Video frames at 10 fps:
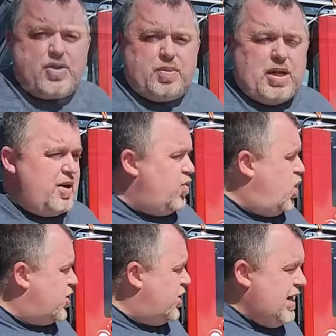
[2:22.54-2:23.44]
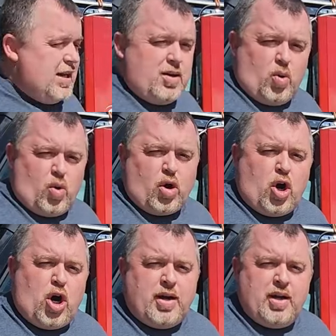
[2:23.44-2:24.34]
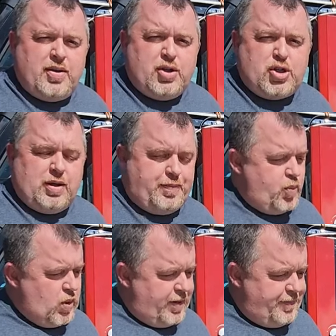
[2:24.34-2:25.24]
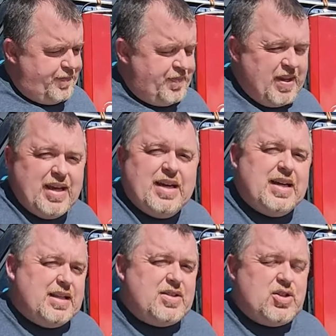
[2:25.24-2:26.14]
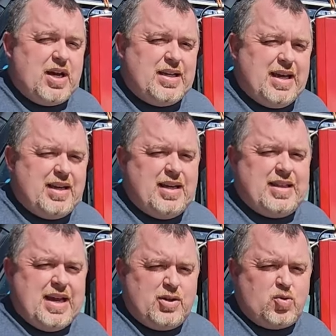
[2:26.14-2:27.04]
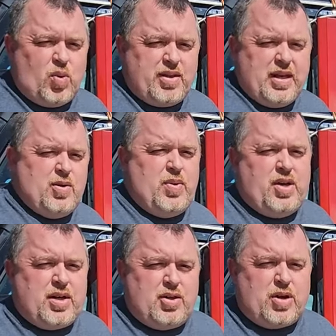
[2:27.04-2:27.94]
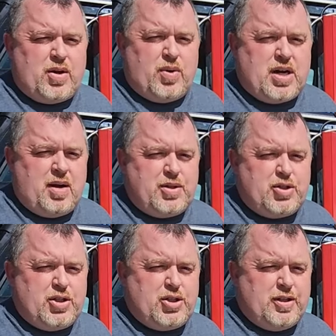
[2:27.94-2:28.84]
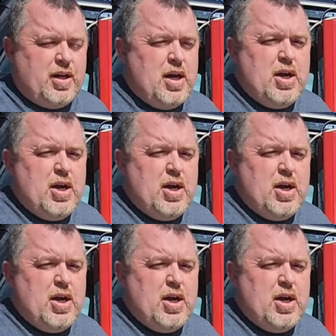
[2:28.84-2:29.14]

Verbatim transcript: a supply of water in or on the Jeep. Well, at least not yet. That is one thing that we are going to try to accomplish this year.